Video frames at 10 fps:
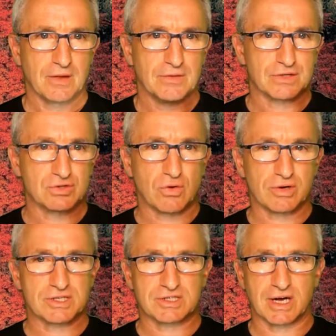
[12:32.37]
The story
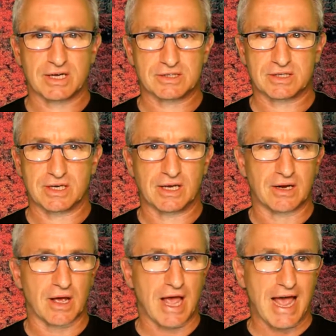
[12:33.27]
starts
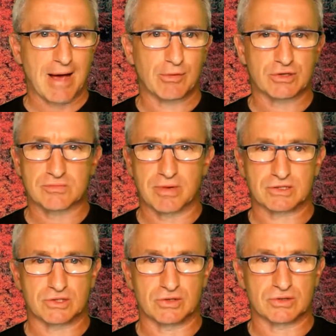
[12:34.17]
in Amherst,
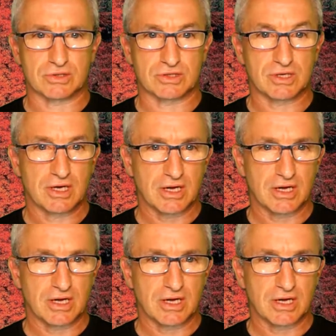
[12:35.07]
Massachusetts,